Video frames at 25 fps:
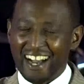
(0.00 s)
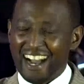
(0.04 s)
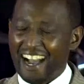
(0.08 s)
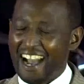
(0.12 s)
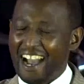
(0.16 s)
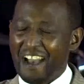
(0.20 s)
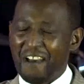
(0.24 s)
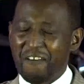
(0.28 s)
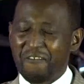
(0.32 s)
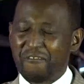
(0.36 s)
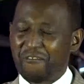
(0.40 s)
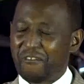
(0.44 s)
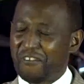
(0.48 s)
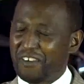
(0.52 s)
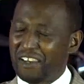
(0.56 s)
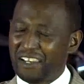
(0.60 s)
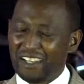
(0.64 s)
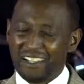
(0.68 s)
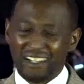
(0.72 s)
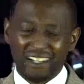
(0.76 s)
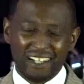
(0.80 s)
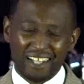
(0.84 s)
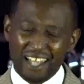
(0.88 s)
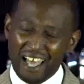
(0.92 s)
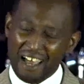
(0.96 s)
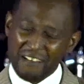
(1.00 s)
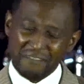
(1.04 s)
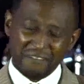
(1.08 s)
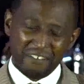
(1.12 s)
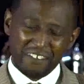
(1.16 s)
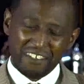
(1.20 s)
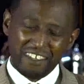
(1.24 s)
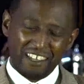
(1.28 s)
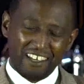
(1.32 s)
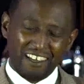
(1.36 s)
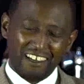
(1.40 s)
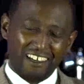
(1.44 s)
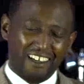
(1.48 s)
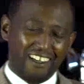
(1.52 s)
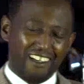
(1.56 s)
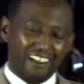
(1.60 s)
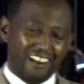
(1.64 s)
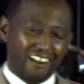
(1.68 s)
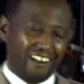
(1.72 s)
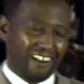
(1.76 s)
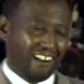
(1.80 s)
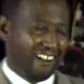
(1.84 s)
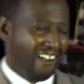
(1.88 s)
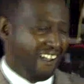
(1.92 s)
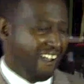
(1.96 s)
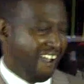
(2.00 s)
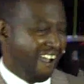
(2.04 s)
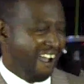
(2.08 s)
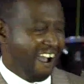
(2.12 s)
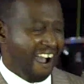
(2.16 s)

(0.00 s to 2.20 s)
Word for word: I feel love in the air.